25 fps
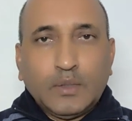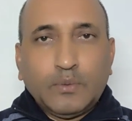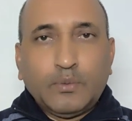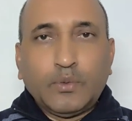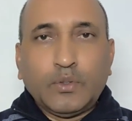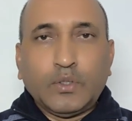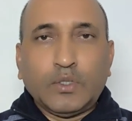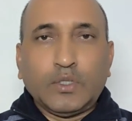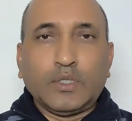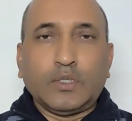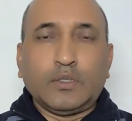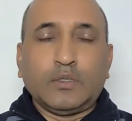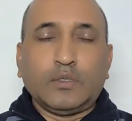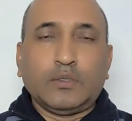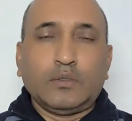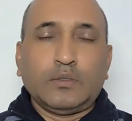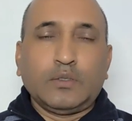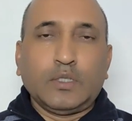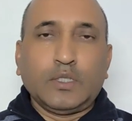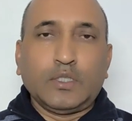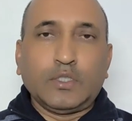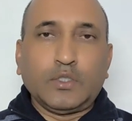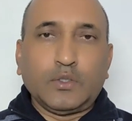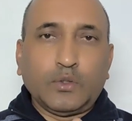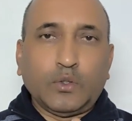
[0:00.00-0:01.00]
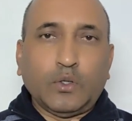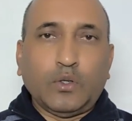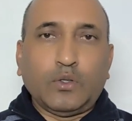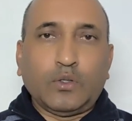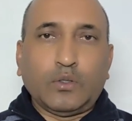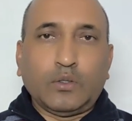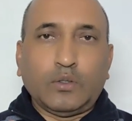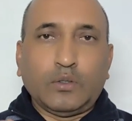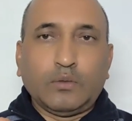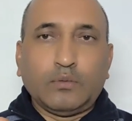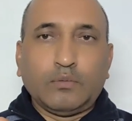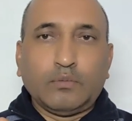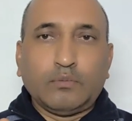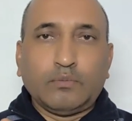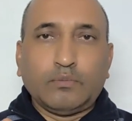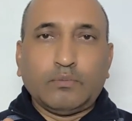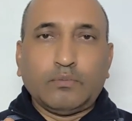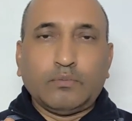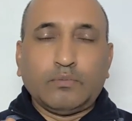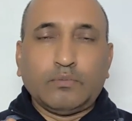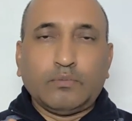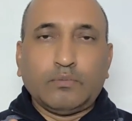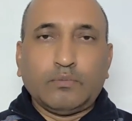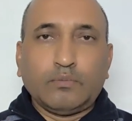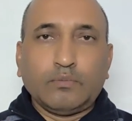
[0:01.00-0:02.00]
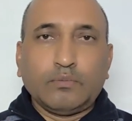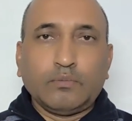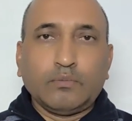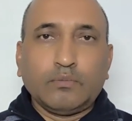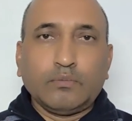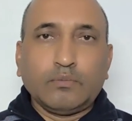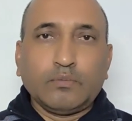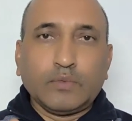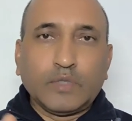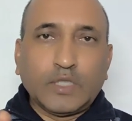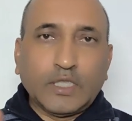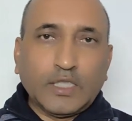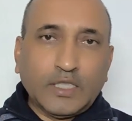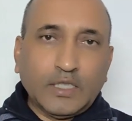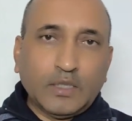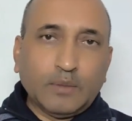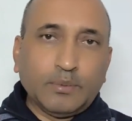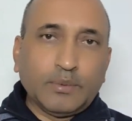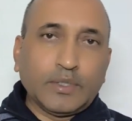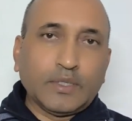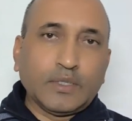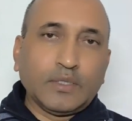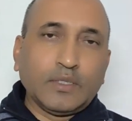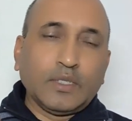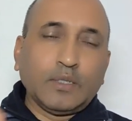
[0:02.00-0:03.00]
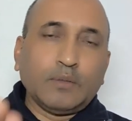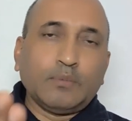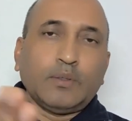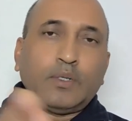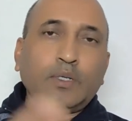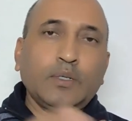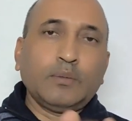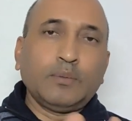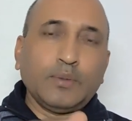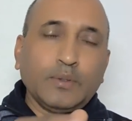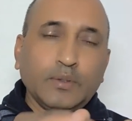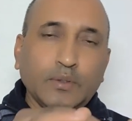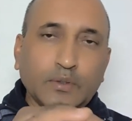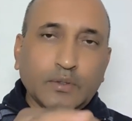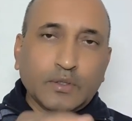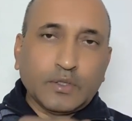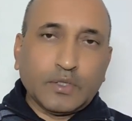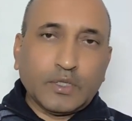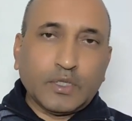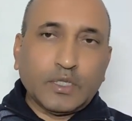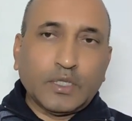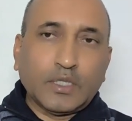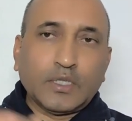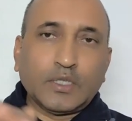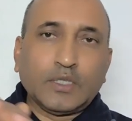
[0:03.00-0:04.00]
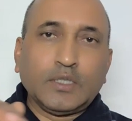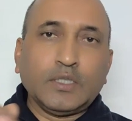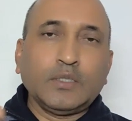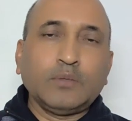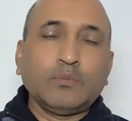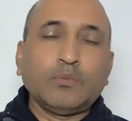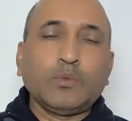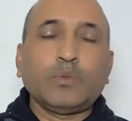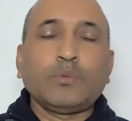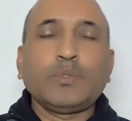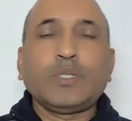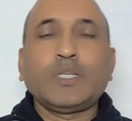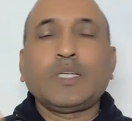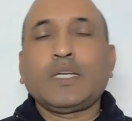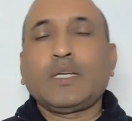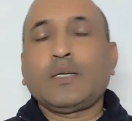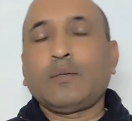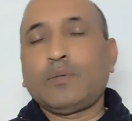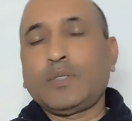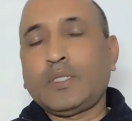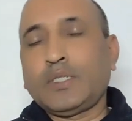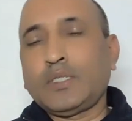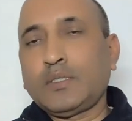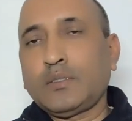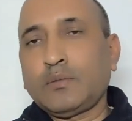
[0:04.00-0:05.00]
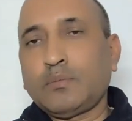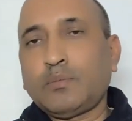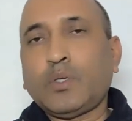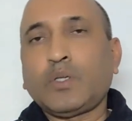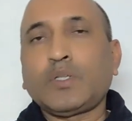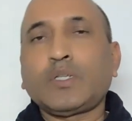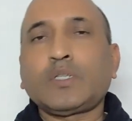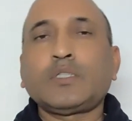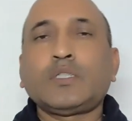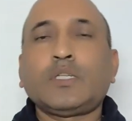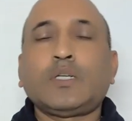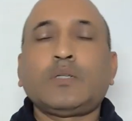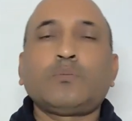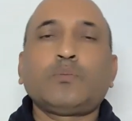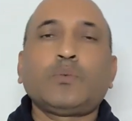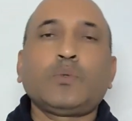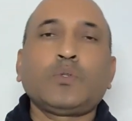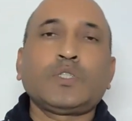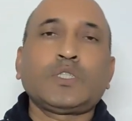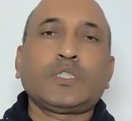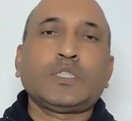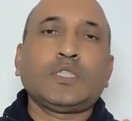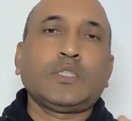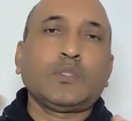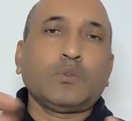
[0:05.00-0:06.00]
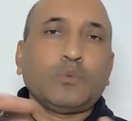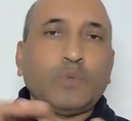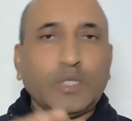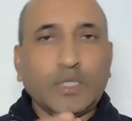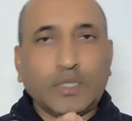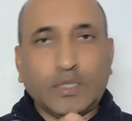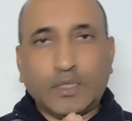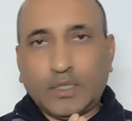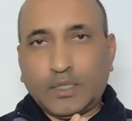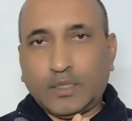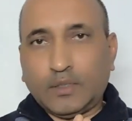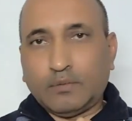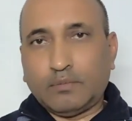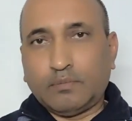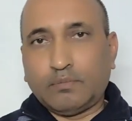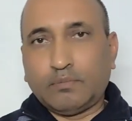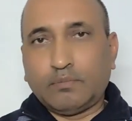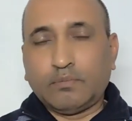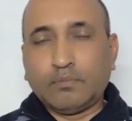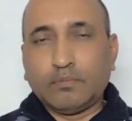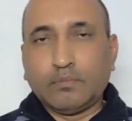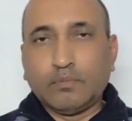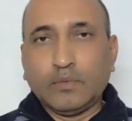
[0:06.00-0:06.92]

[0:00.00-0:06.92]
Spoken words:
If a stock keeps above certain moving average, for example, say 20,